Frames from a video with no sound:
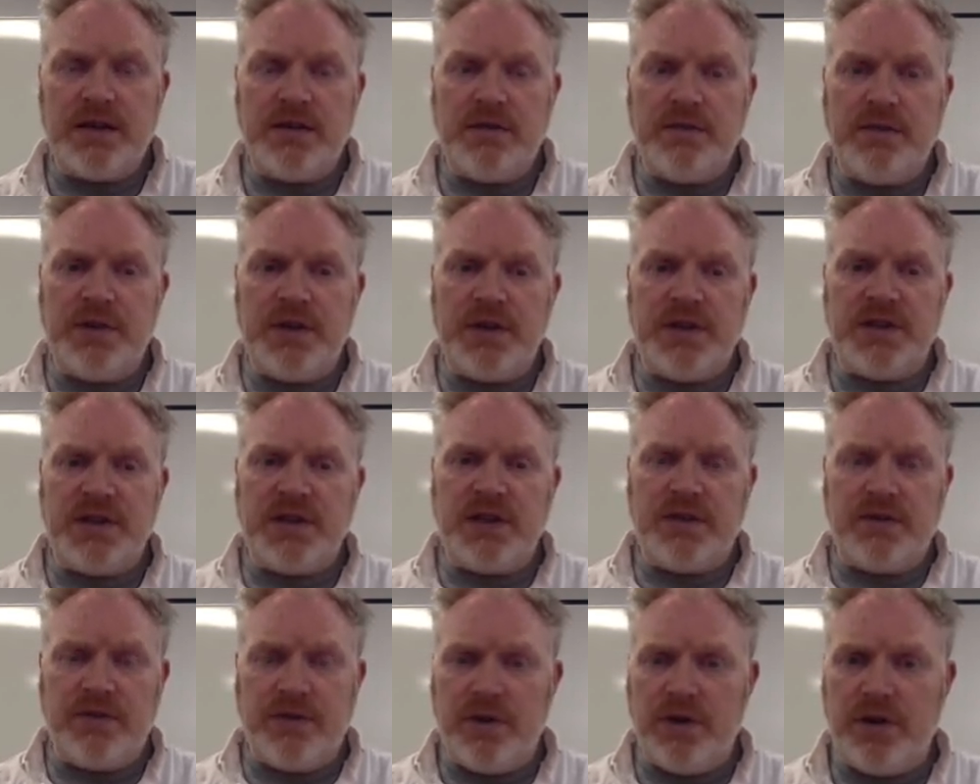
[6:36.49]
They've been
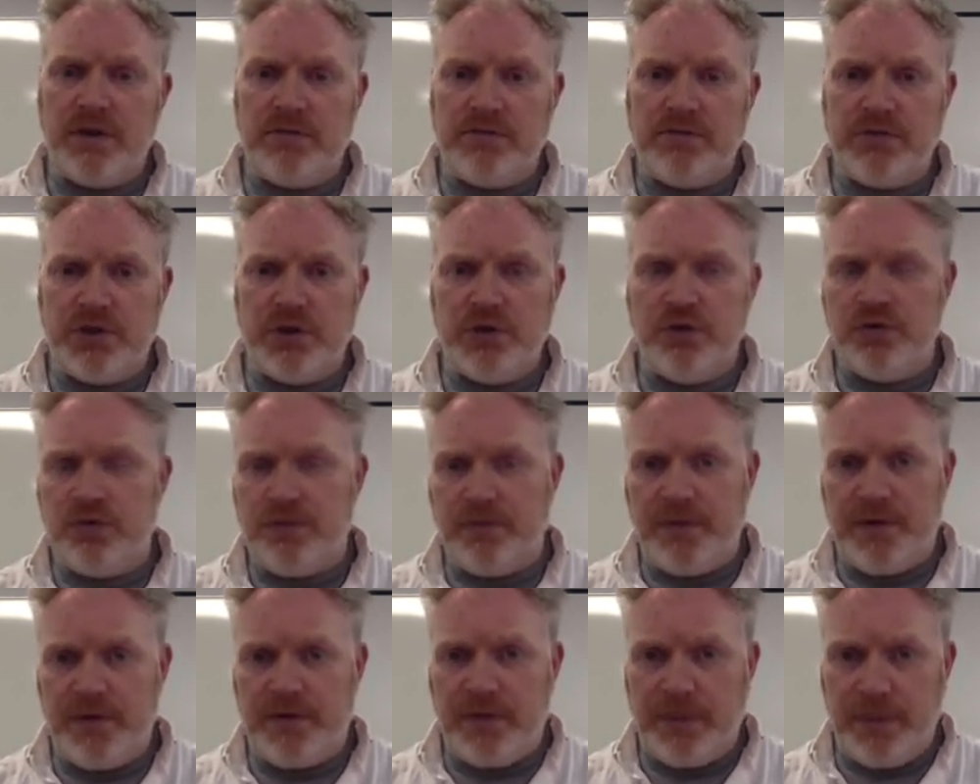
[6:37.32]
extinct for
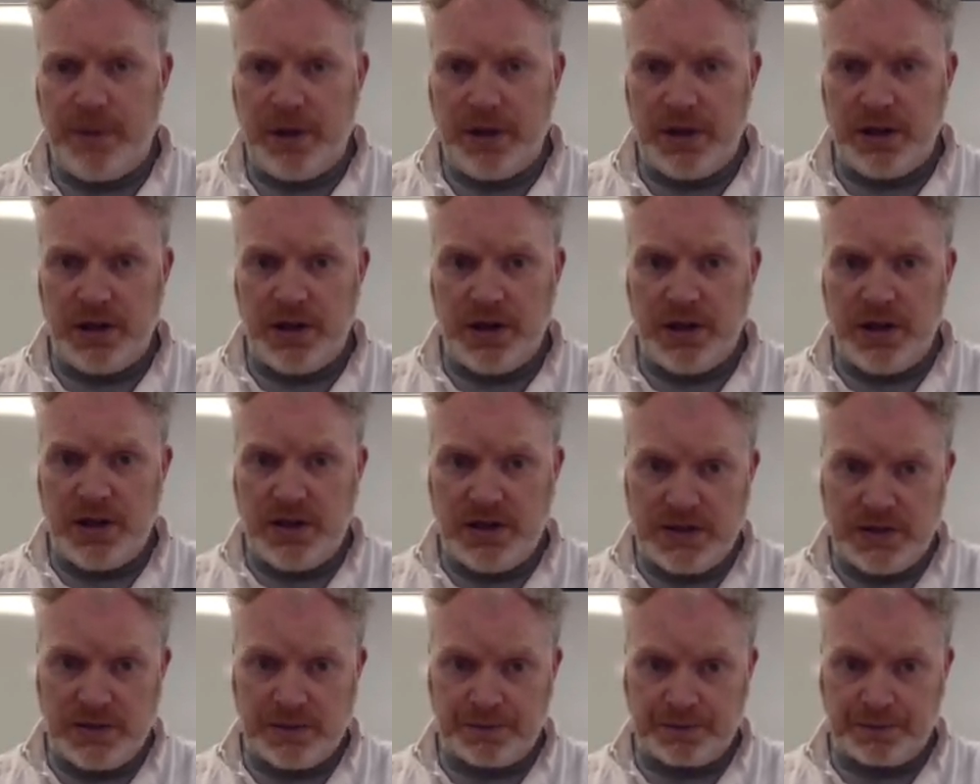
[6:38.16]
250 million
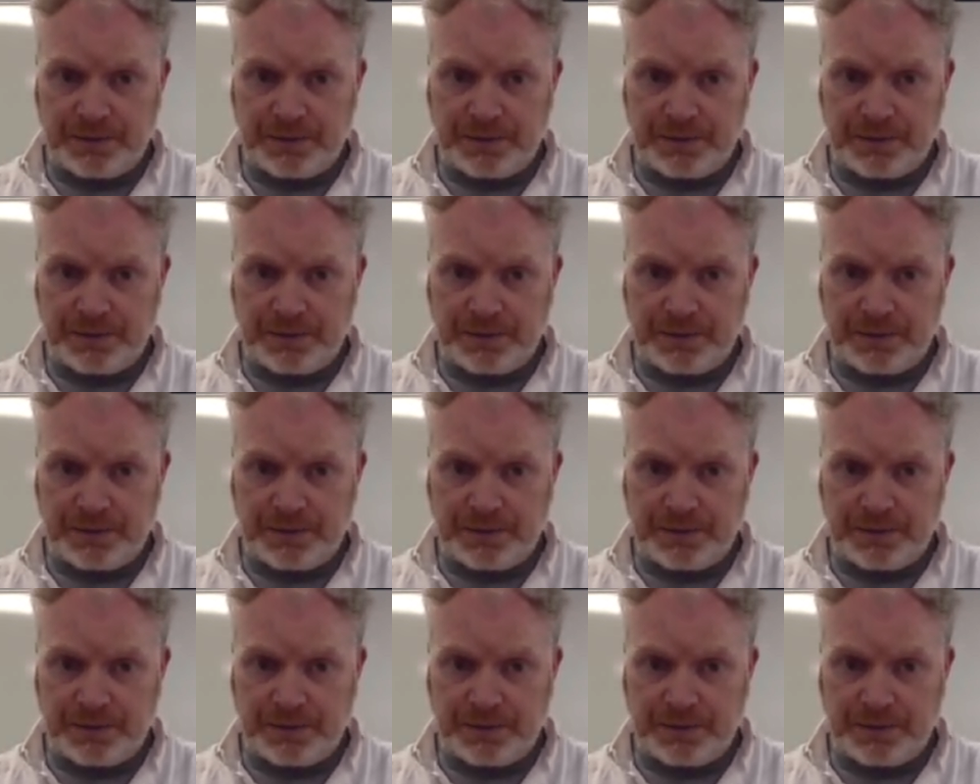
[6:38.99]
years.